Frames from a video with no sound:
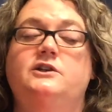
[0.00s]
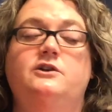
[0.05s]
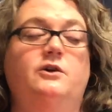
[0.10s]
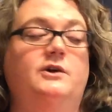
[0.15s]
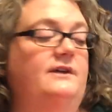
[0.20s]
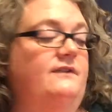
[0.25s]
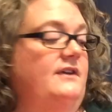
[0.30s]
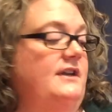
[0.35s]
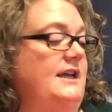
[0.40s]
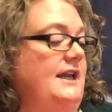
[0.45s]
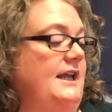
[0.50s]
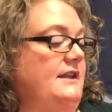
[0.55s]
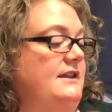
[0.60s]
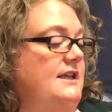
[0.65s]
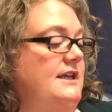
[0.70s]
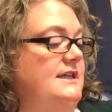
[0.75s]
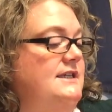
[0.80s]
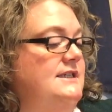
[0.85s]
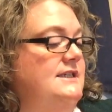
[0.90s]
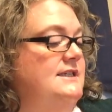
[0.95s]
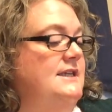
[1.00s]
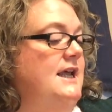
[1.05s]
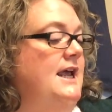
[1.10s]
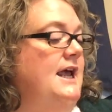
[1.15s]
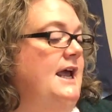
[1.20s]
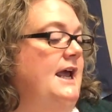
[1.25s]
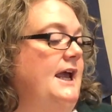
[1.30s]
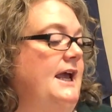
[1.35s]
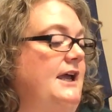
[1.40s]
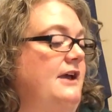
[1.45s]
You don't even need this
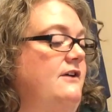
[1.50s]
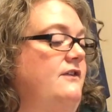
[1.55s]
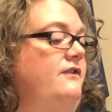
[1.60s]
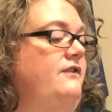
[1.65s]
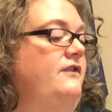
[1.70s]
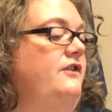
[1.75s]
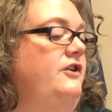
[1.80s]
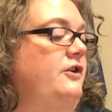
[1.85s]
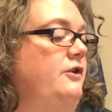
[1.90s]
if